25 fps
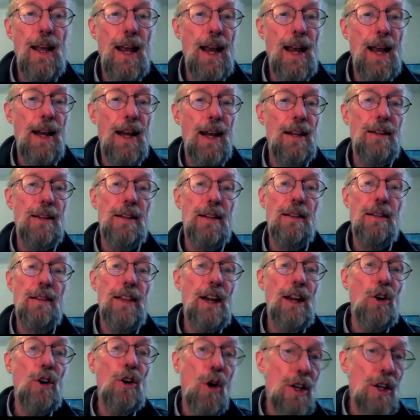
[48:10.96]
and
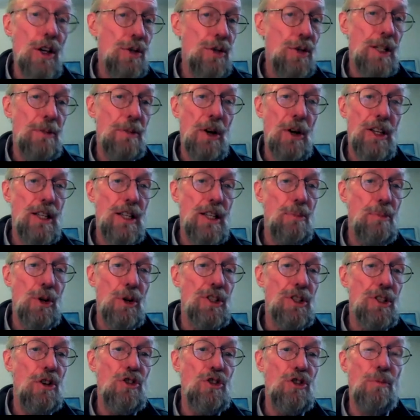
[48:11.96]
they're also experiencing
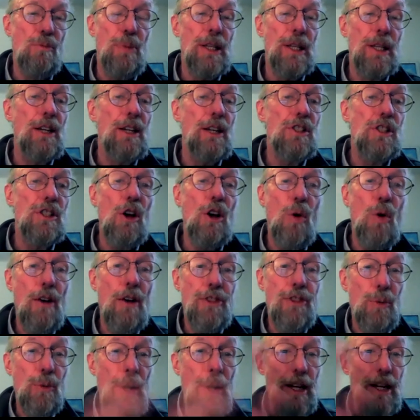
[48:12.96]
persecution, but they're so
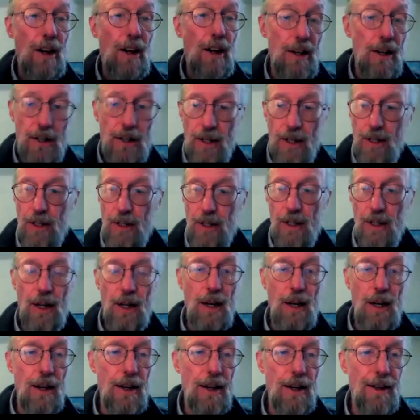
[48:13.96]
off the radar
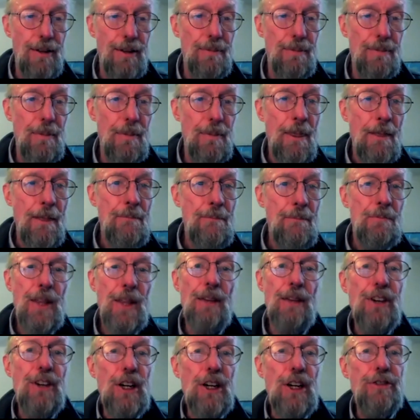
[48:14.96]

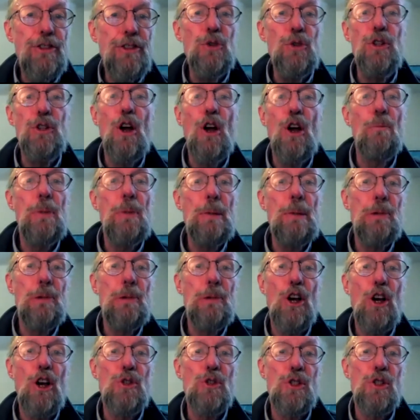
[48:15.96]
that very few
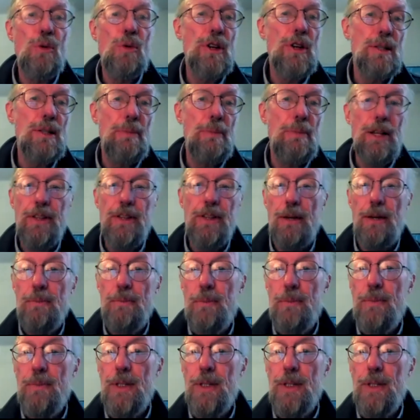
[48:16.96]
people know stories about them.